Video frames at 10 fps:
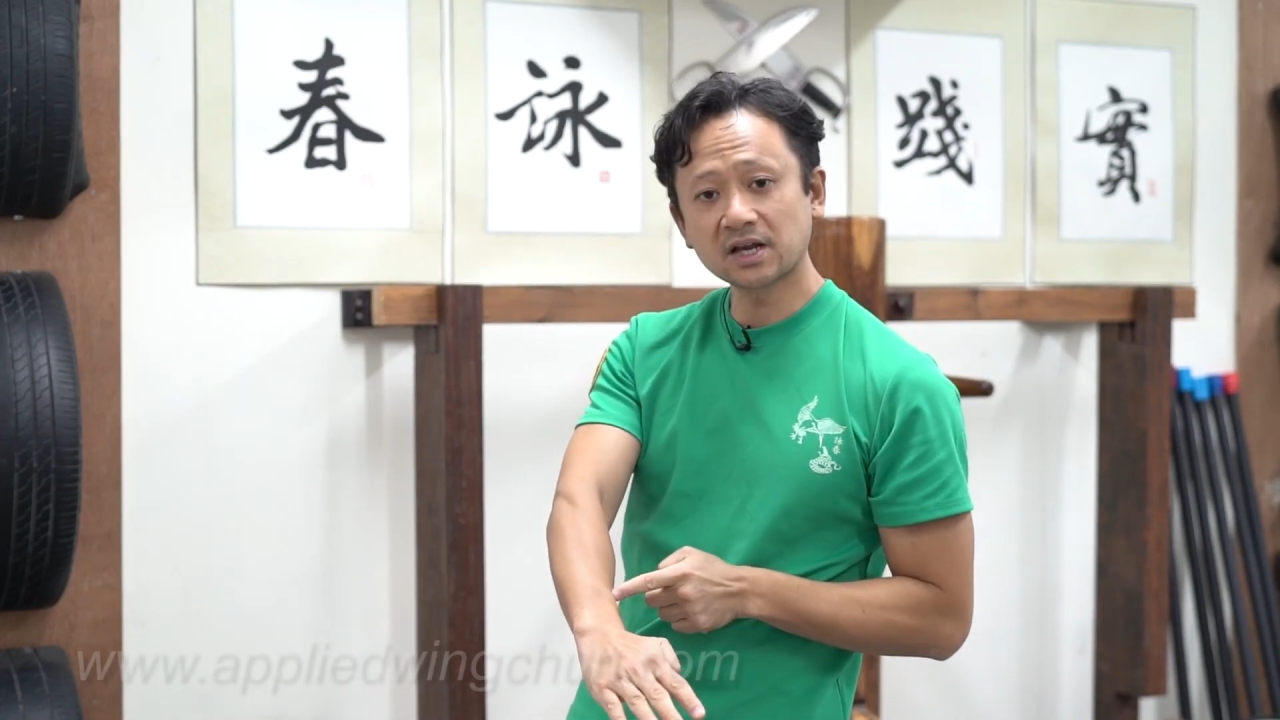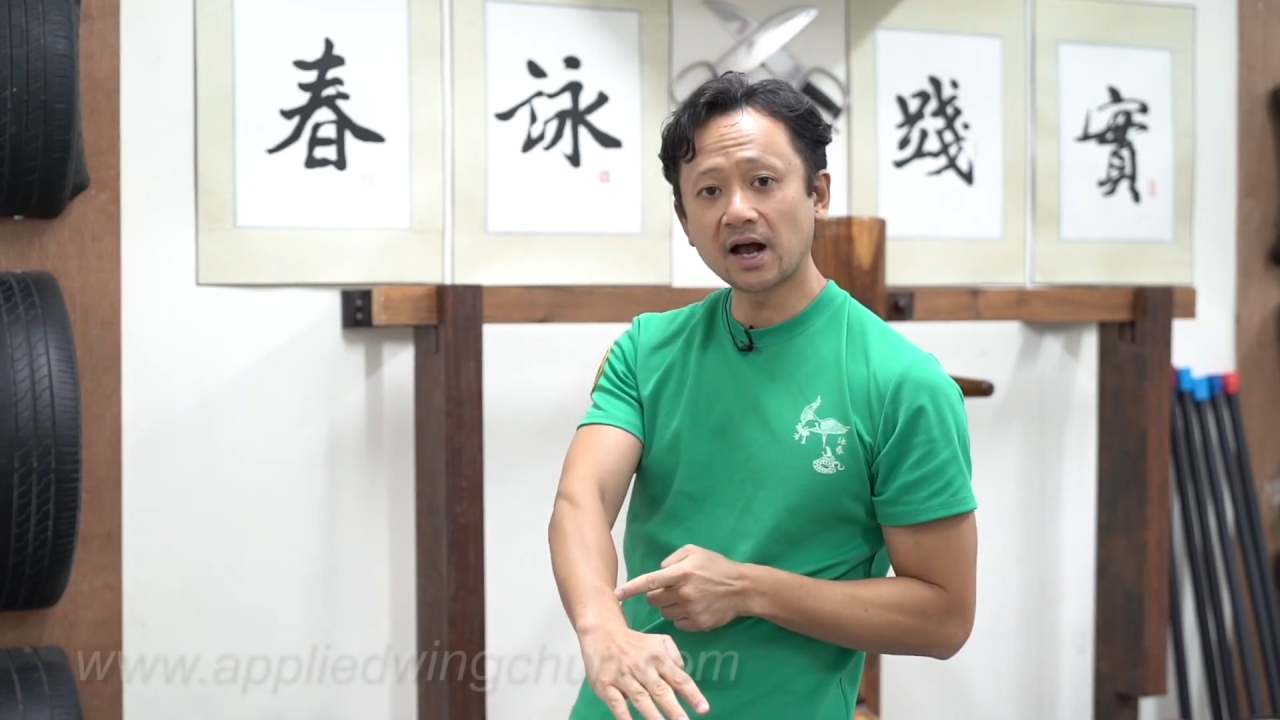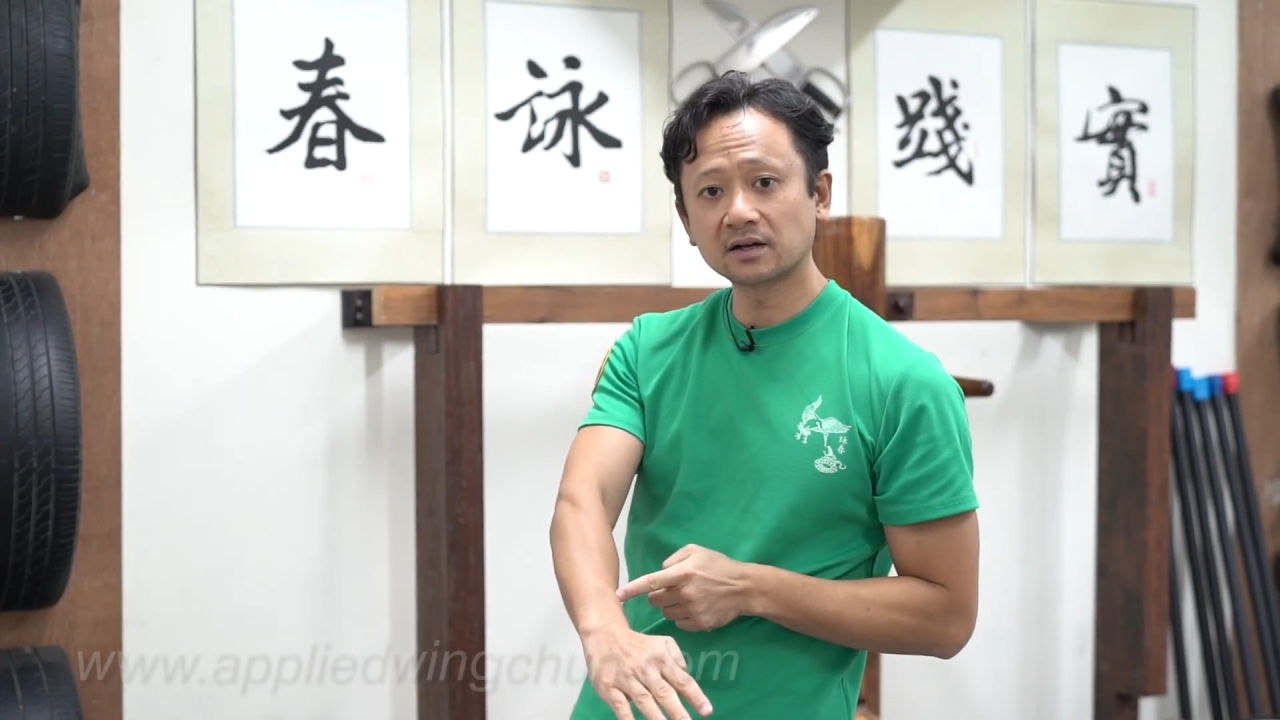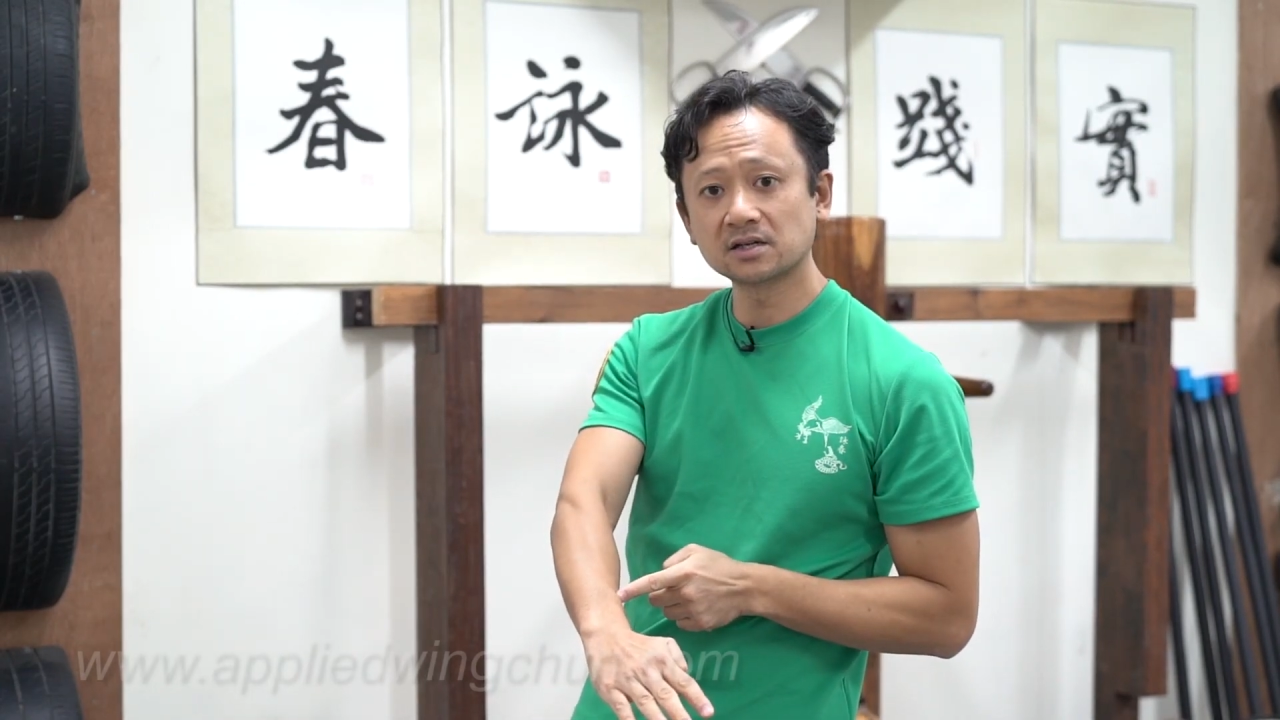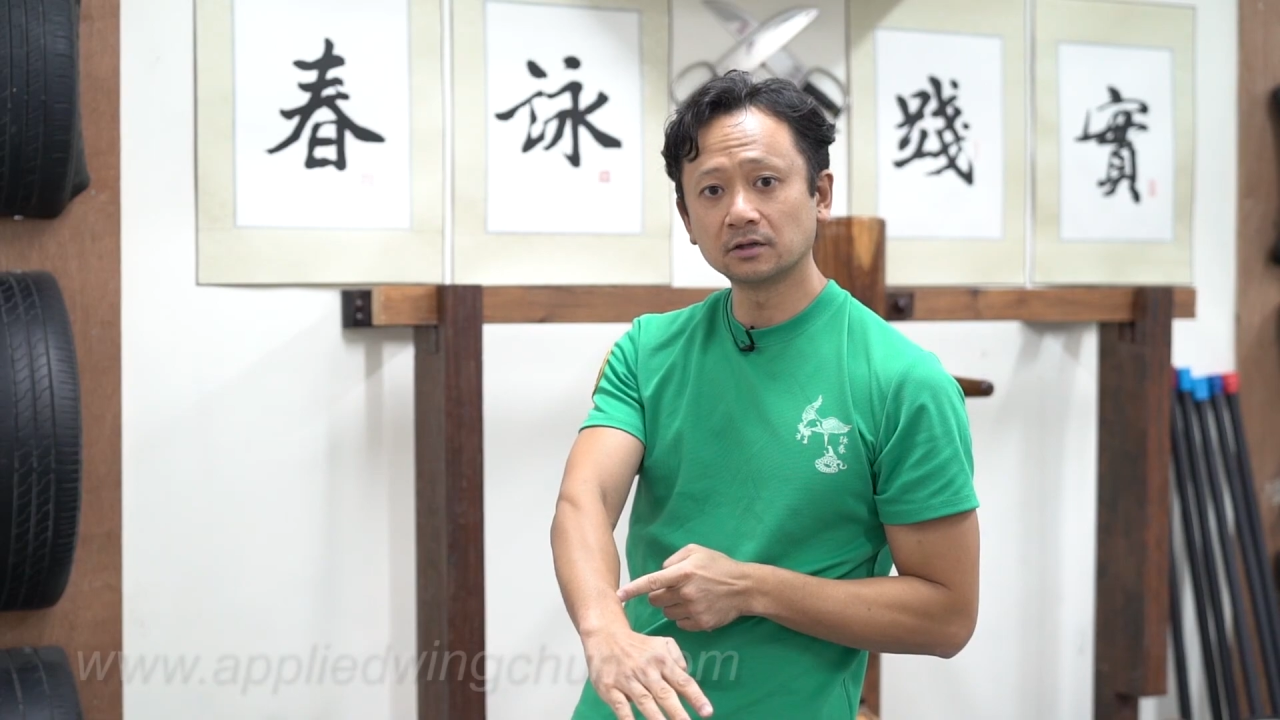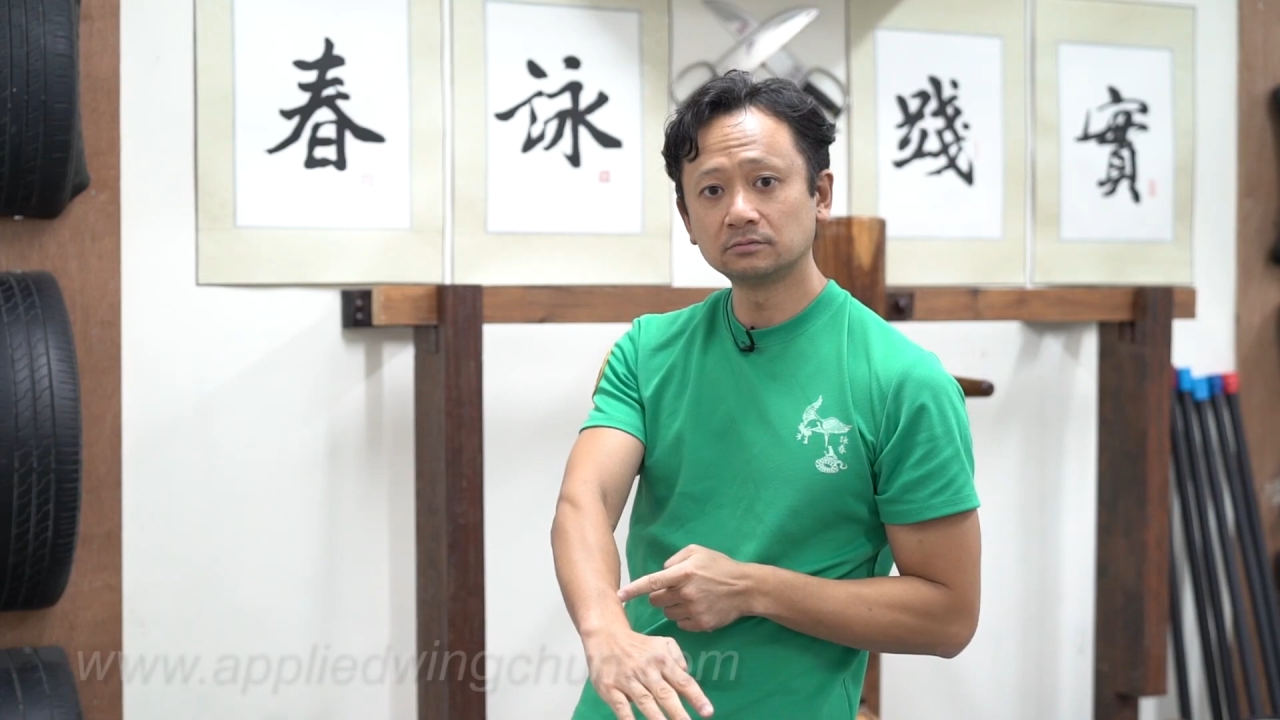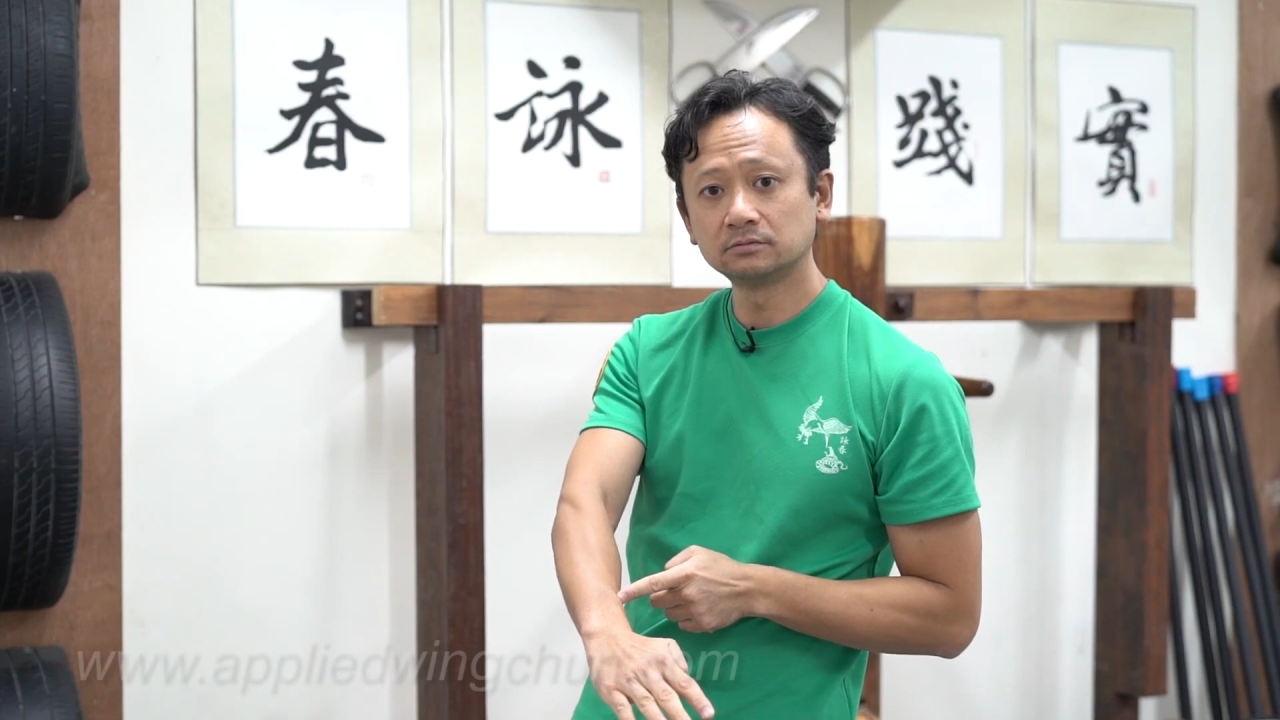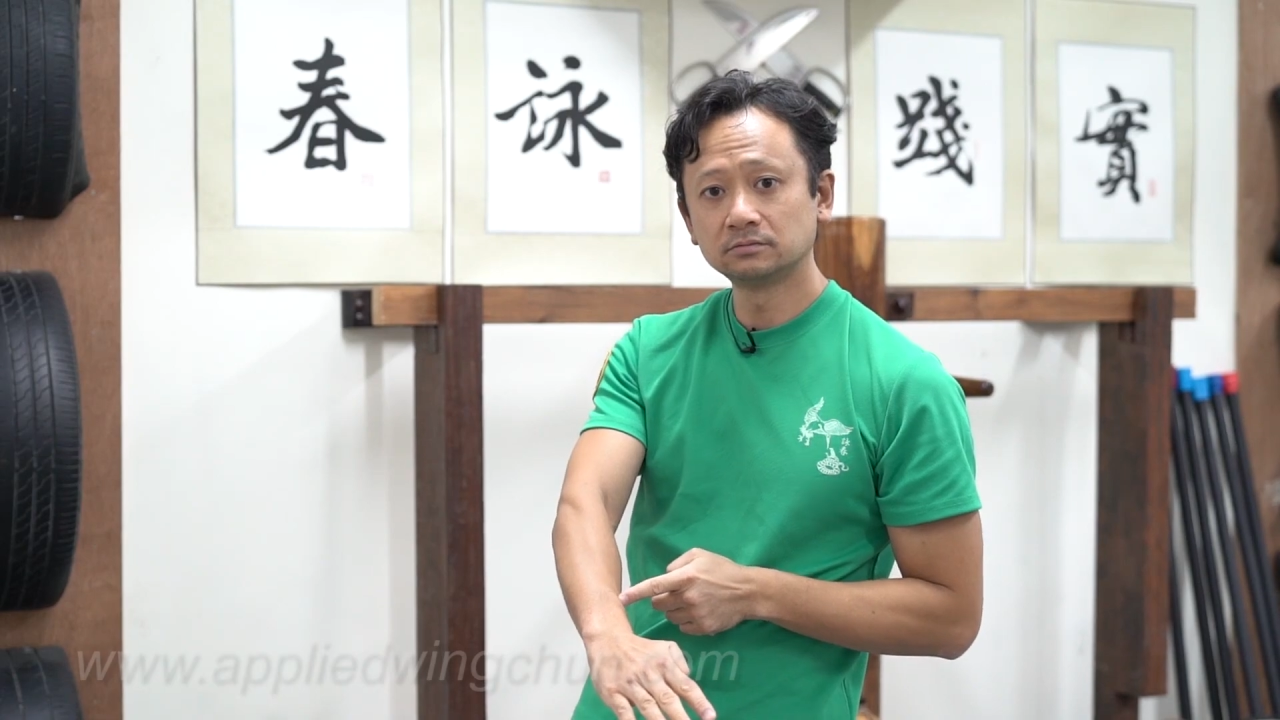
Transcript: Gaang sao.